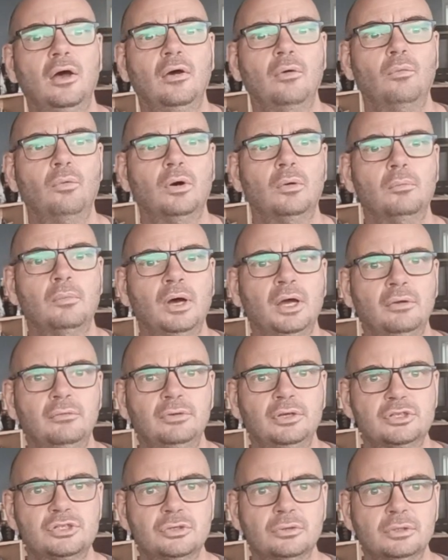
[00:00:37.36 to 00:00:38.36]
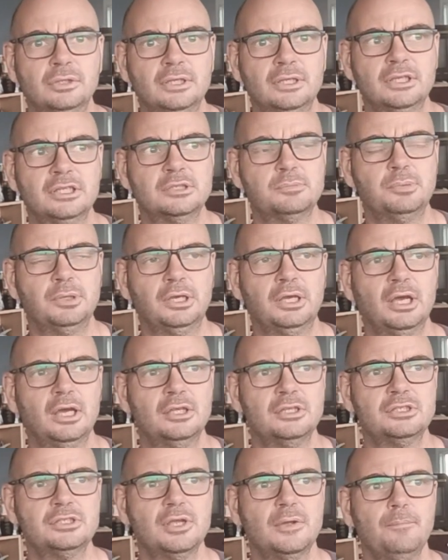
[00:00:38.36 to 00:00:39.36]
what my ritual is,
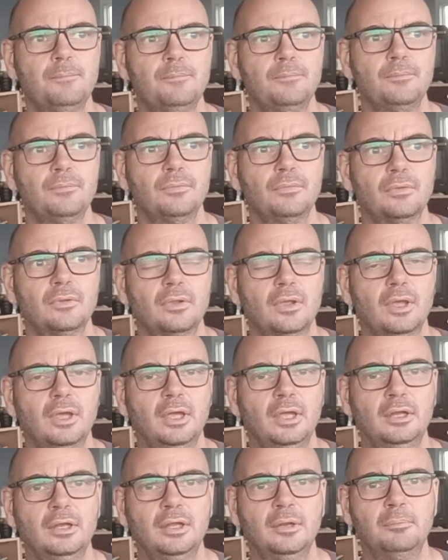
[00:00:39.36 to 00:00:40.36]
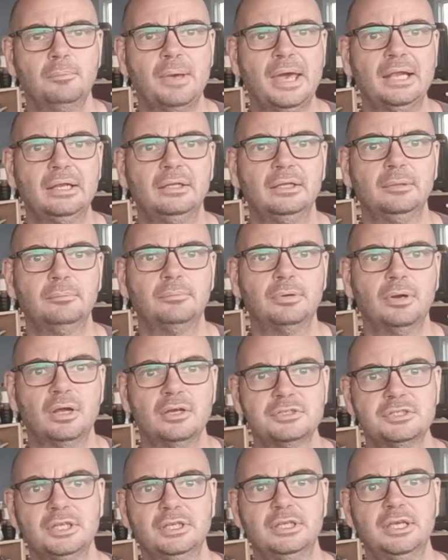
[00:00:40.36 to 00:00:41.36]
because in battling
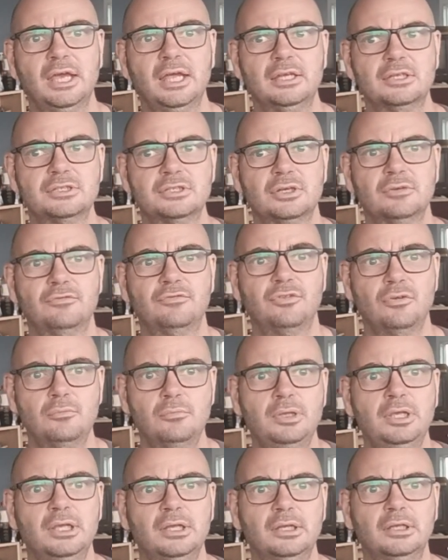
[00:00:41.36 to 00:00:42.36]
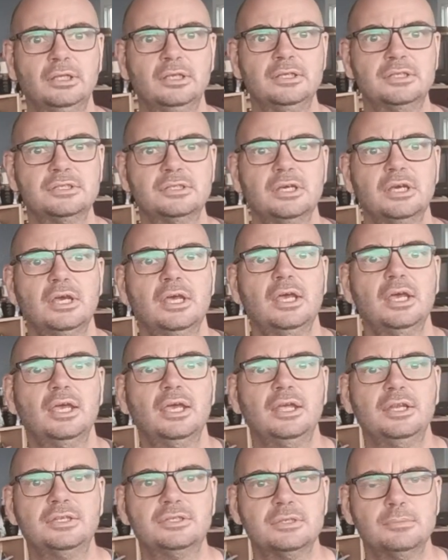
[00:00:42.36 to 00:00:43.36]
prostate cancer, for me at least,
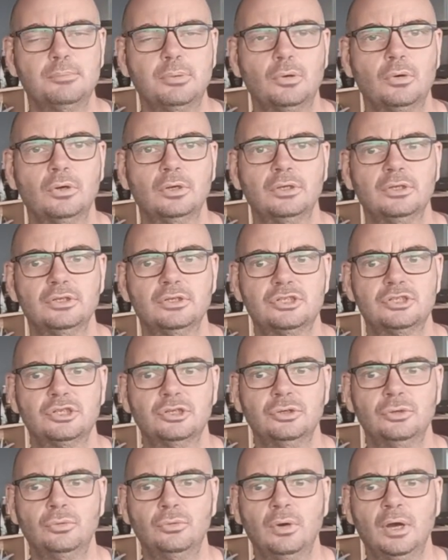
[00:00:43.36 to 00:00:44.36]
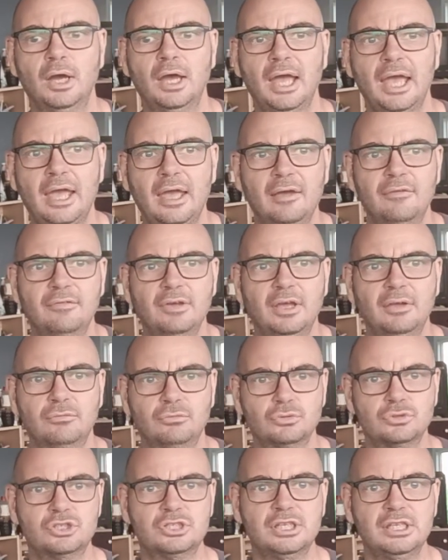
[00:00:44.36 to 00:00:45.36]
it's important to have a
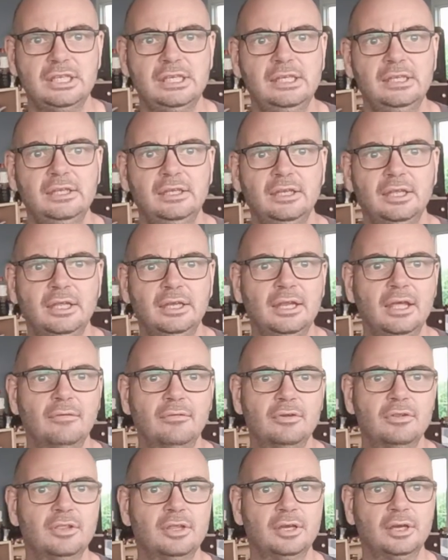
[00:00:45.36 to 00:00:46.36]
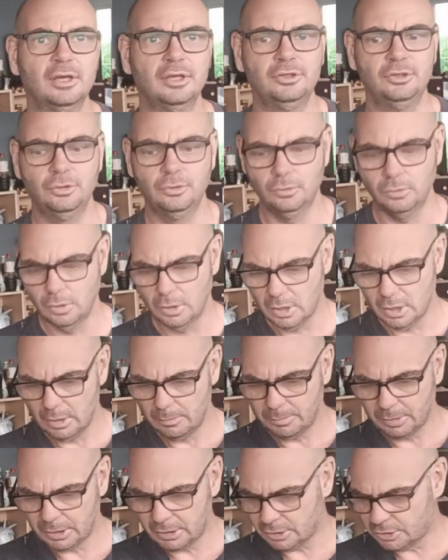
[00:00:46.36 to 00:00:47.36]
routine in everything I do,
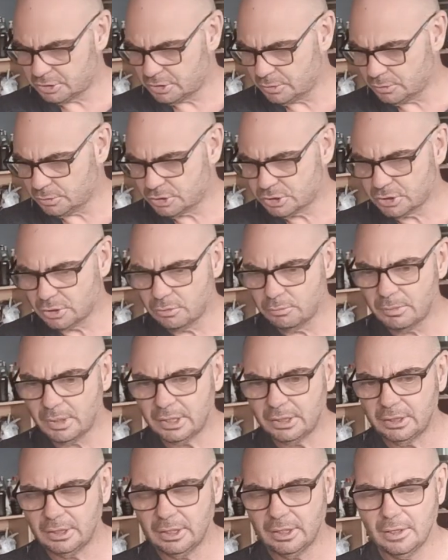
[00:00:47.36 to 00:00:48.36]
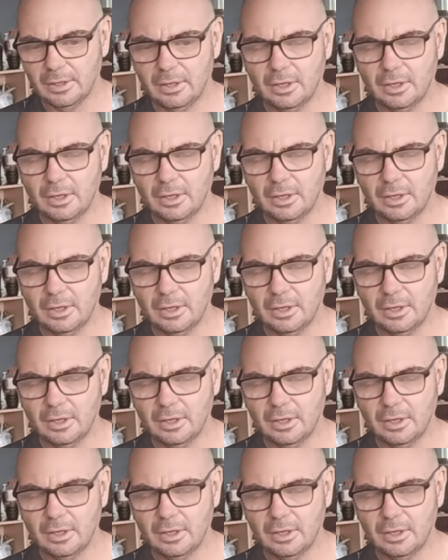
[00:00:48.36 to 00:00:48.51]
because there's so many